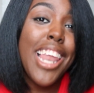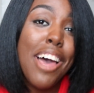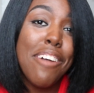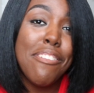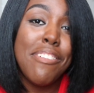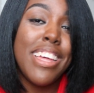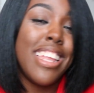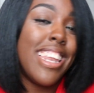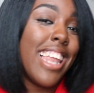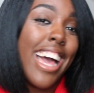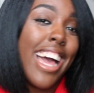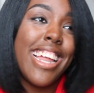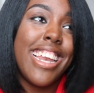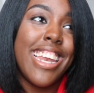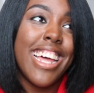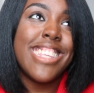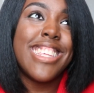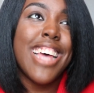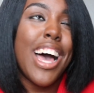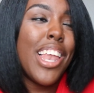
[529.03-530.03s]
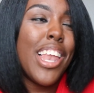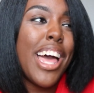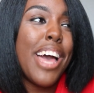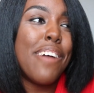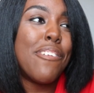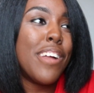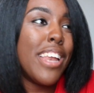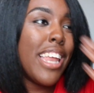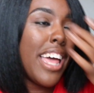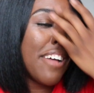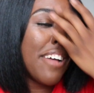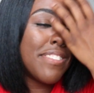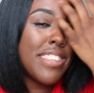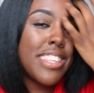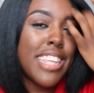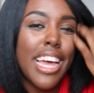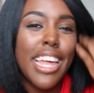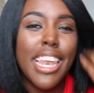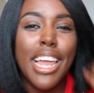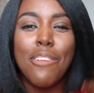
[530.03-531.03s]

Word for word: love it like that's all I really have to say